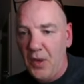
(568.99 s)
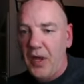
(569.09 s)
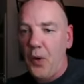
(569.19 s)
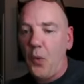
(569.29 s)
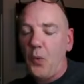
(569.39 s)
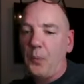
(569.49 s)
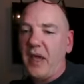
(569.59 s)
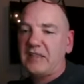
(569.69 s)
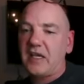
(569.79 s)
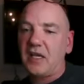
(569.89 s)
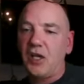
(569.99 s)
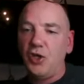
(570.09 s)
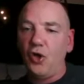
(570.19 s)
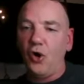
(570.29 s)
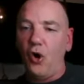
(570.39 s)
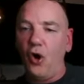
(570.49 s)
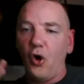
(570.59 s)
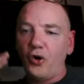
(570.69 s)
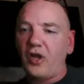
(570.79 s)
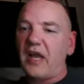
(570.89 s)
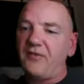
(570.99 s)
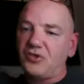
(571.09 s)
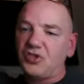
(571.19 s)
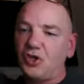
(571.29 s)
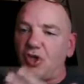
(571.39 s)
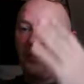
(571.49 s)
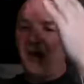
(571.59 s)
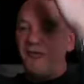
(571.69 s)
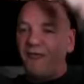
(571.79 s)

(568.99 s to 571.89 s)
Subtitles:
Now, basically, your aura levels are going to be